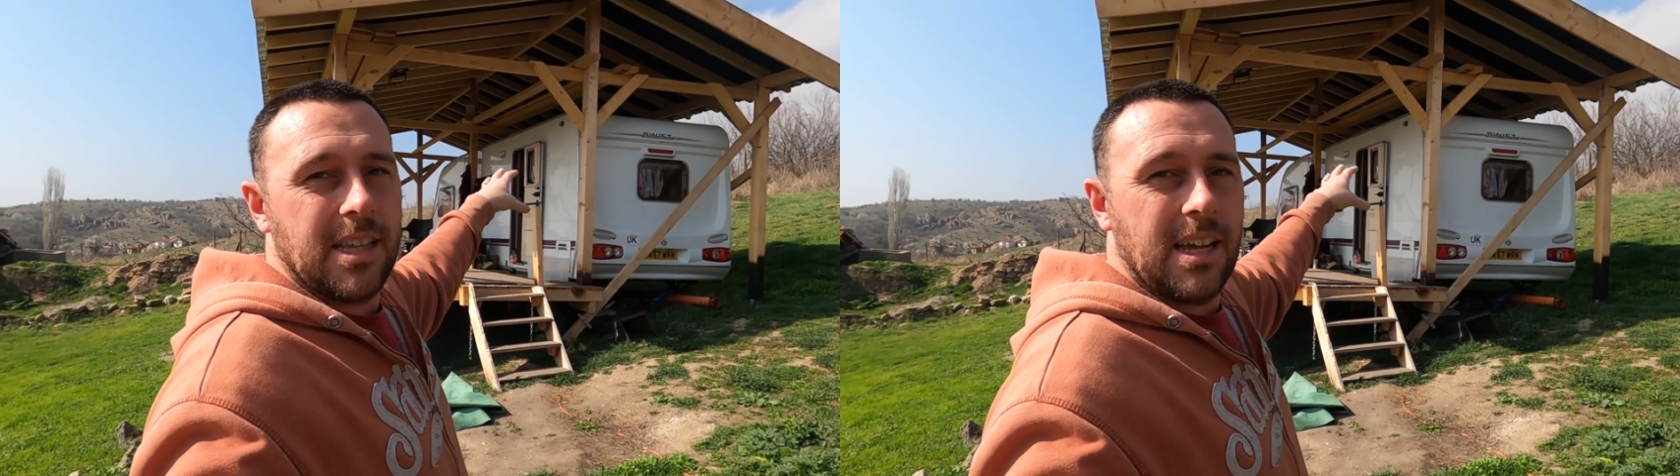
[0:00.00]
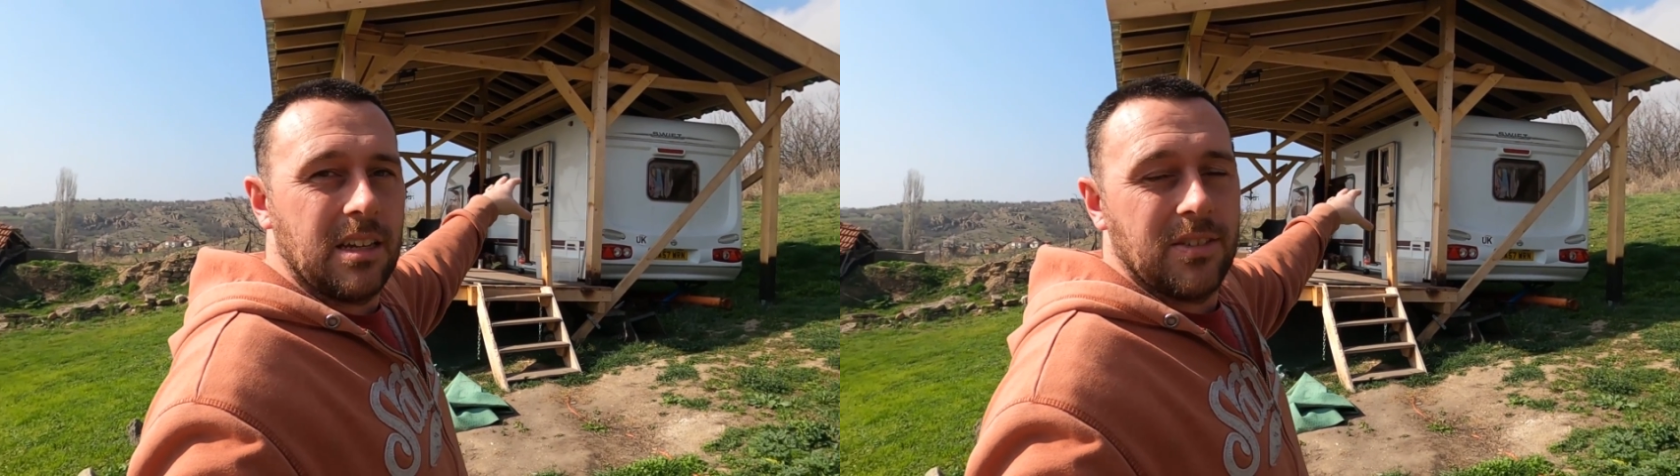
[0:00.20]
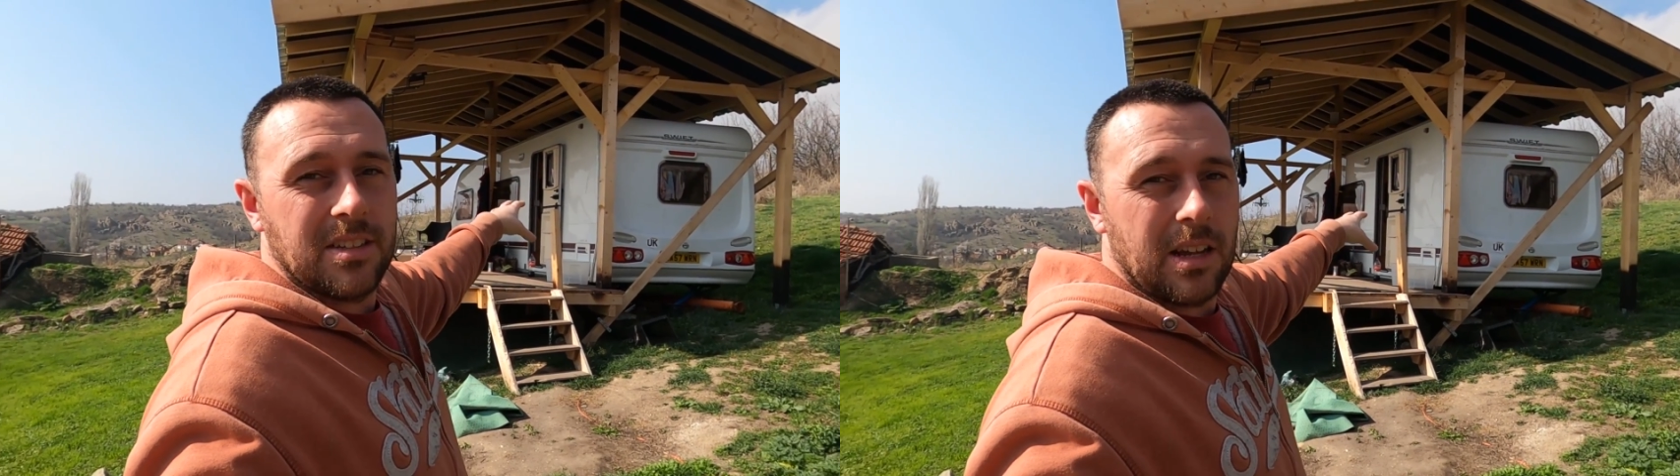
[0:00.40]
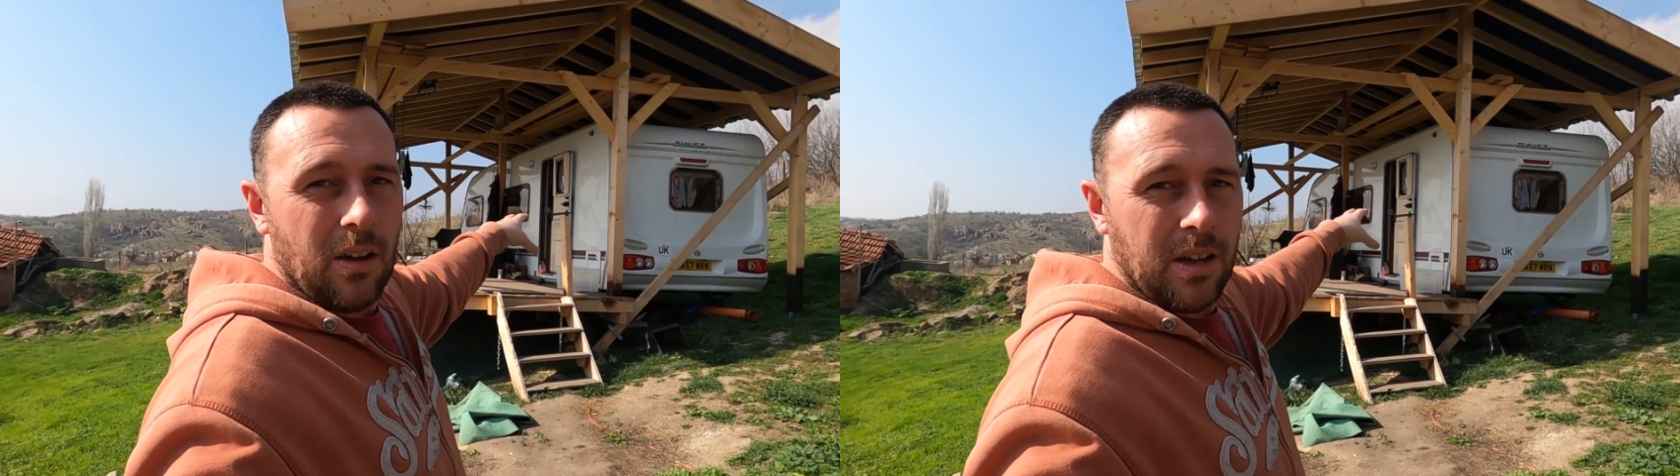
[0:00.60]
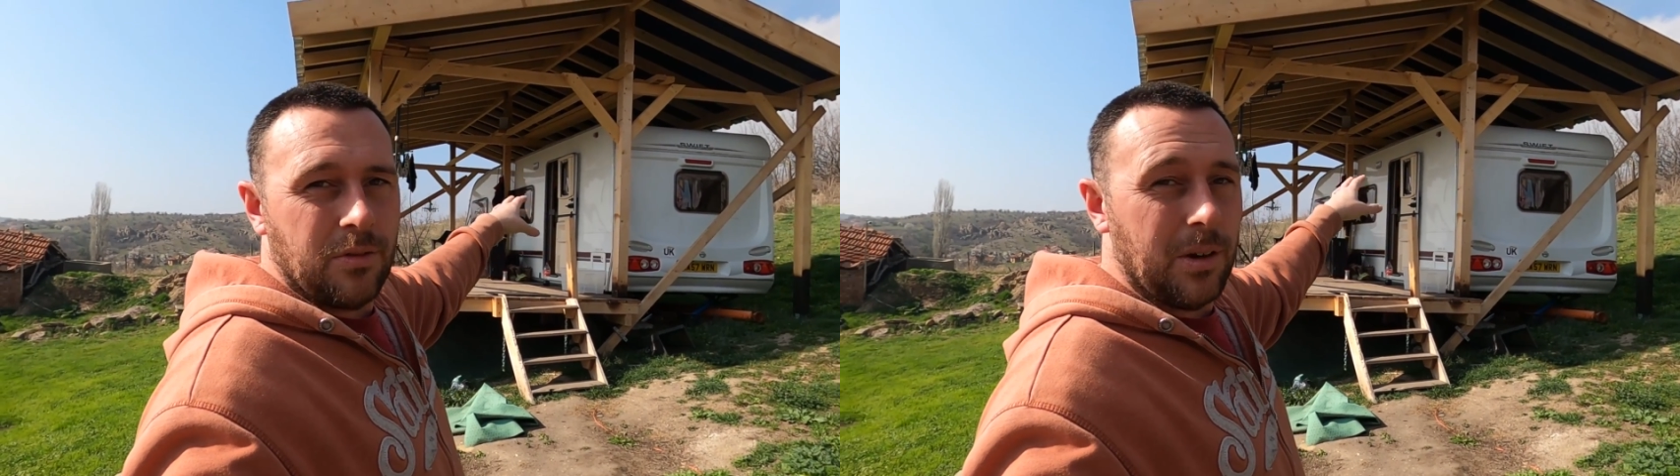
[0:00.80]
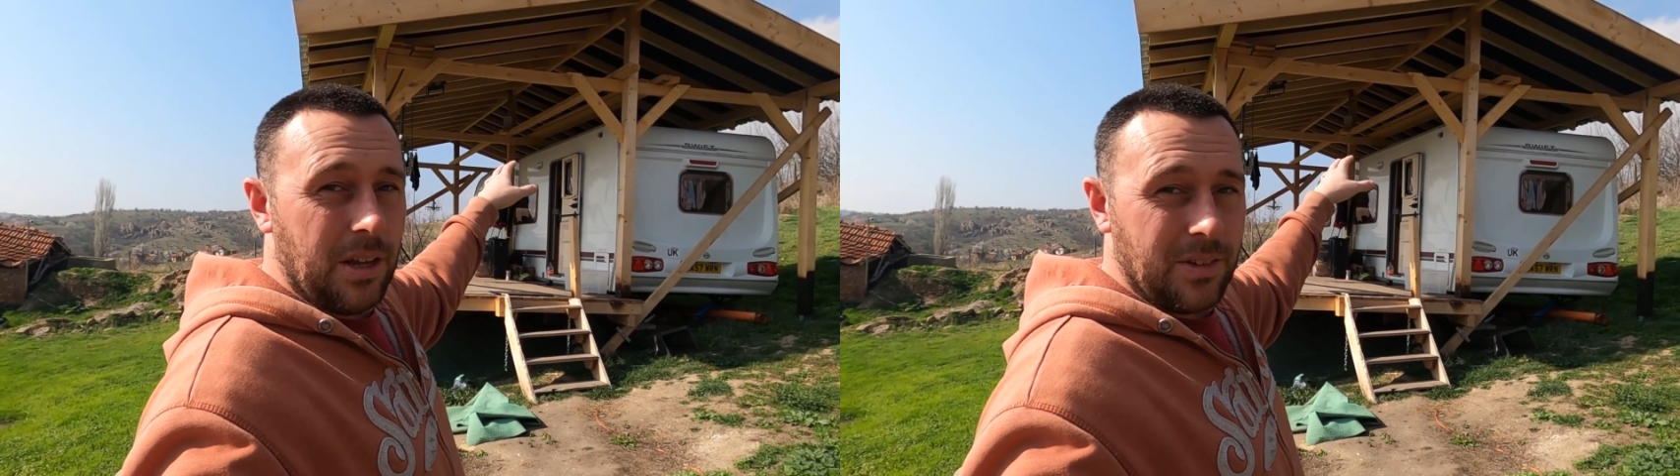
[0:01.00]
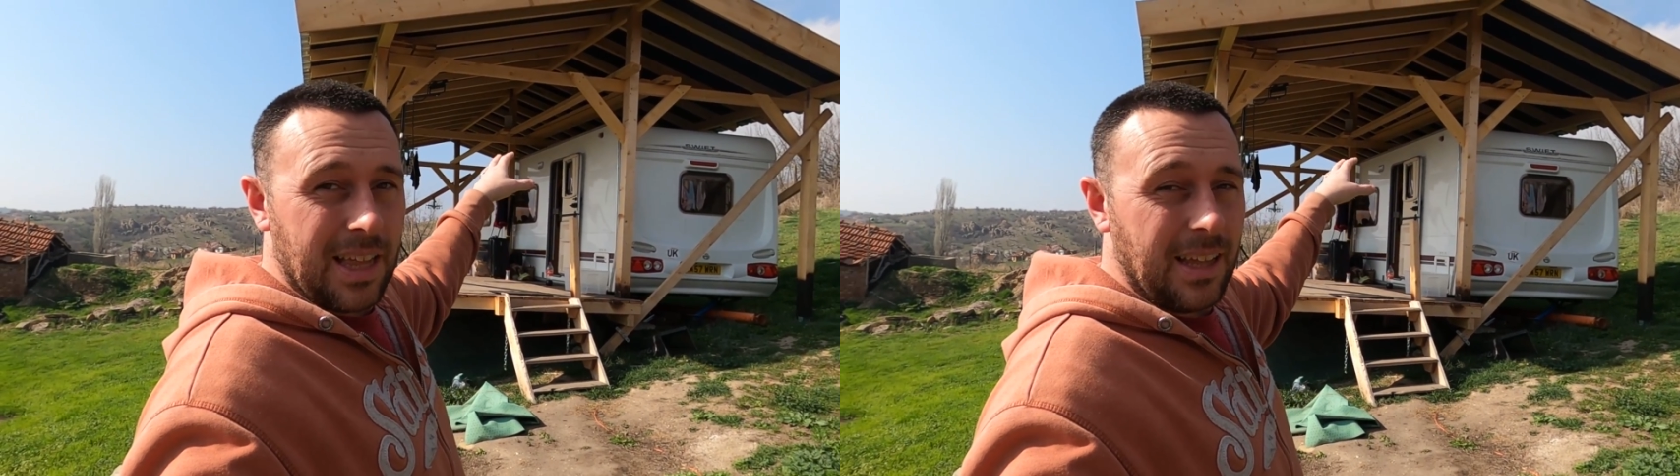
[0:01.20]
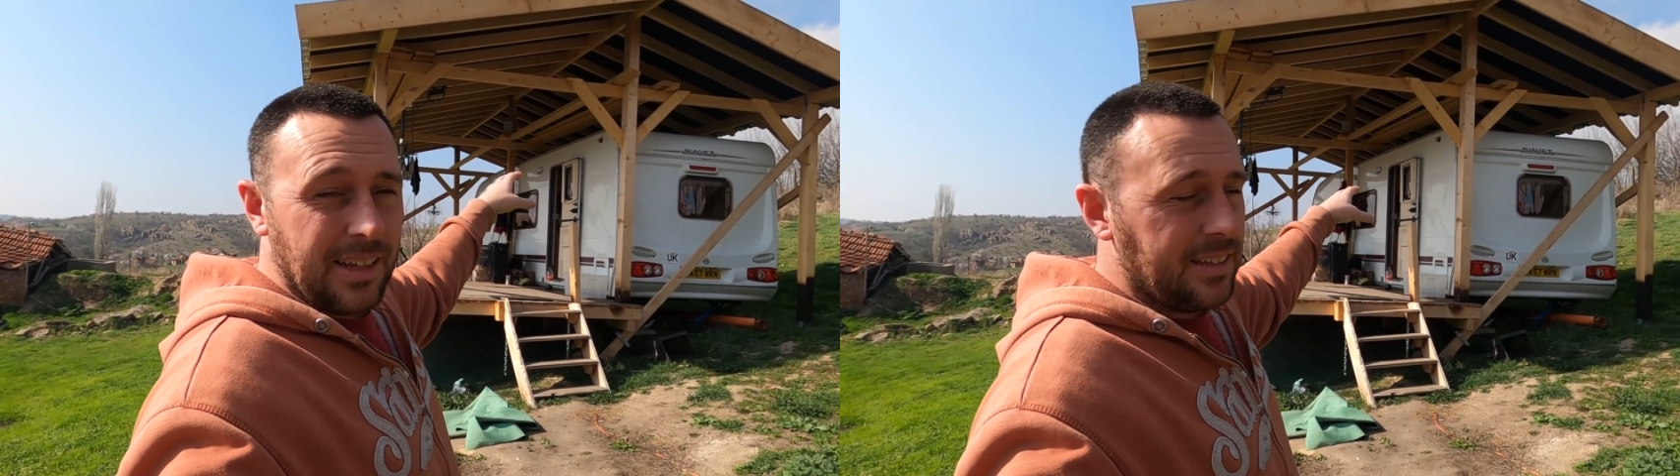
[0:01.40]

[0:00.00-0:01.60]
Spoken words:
the end of its life, whenever that